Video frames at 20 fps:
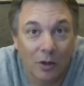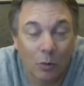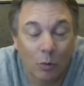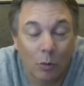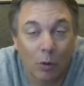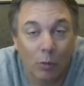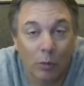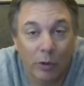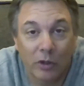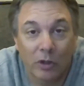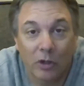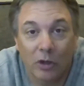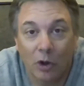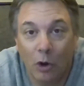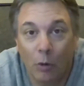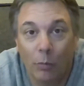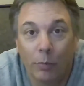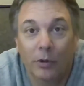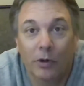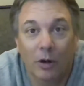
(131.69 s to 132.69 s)
Where we're going to
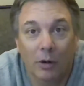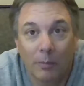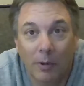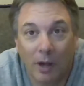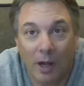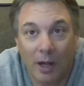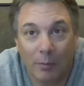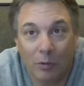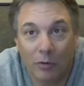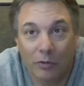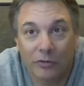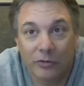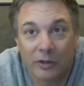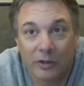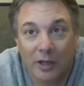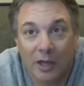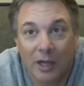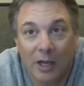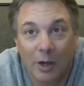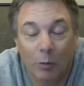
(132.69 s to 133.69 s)
open our Bibles
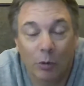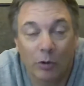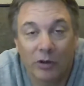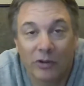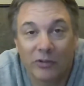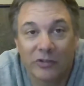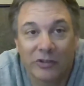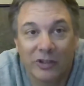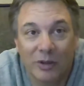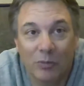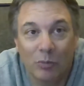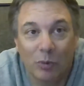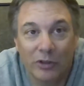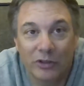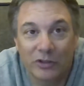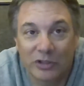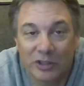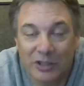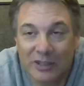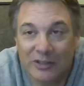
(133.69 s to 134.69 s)
and we're going to see
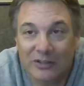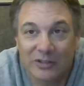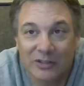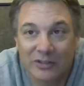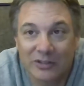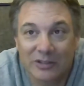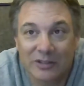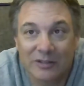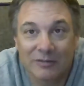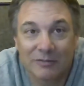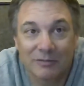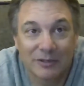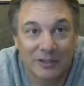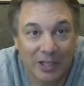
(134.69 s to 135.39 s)
what Jesus